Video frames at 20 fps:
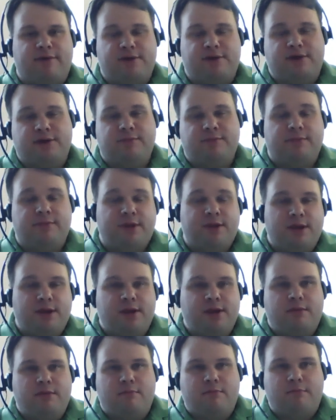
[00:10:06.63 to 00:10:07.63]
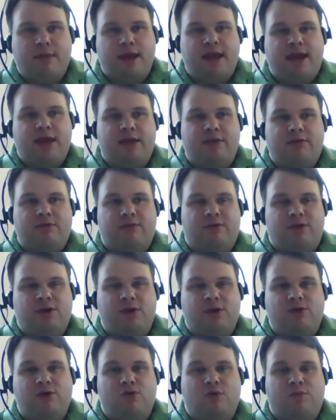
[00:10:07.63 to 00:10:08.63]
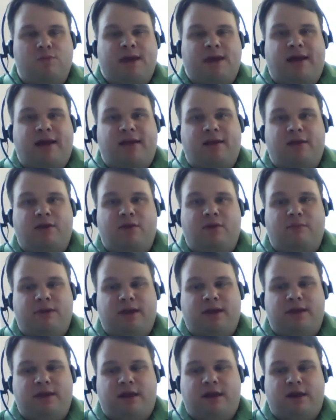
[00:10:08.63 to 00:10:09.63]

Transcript: You can group it out a little bit.